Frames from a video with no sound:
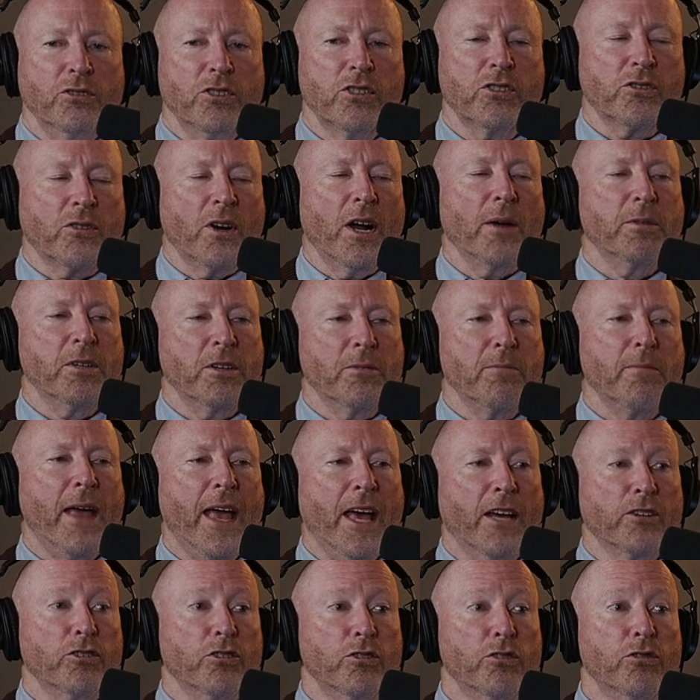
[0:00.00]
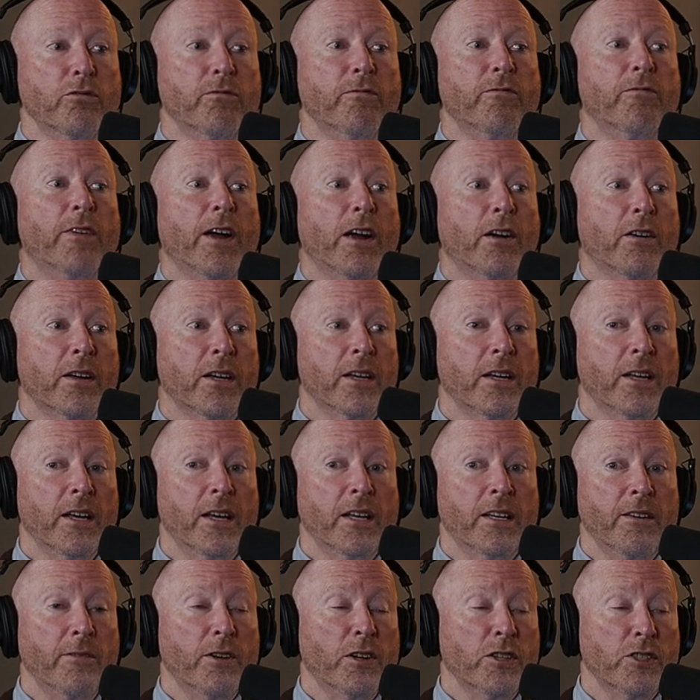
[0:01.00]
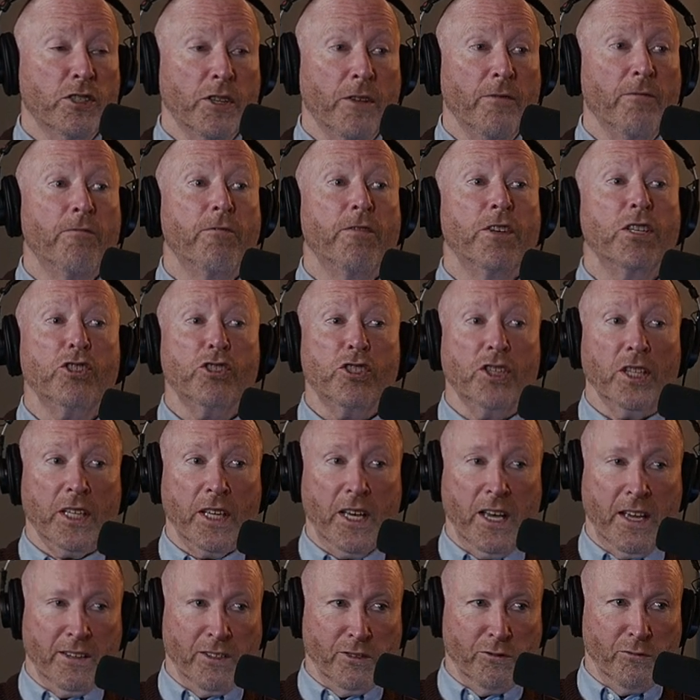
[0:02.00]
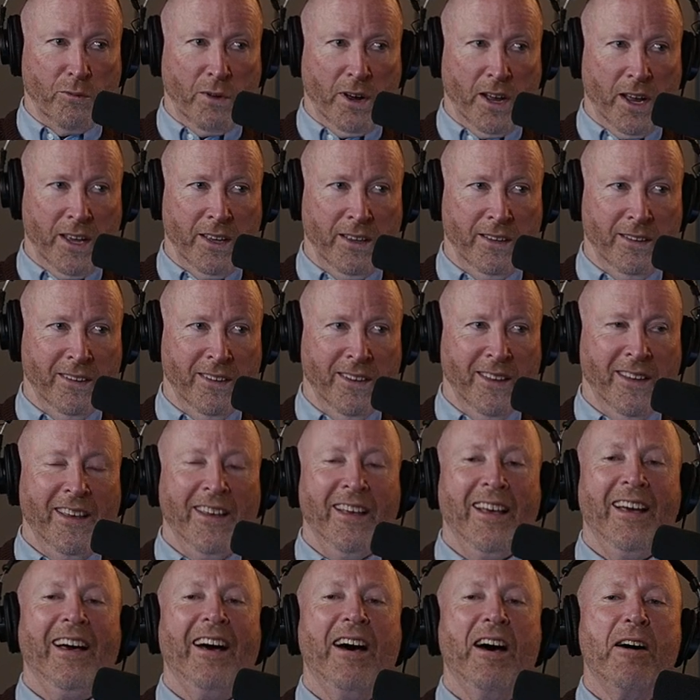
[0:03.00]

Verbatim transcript: describing a man who very, in a very sophisticated way. Yes.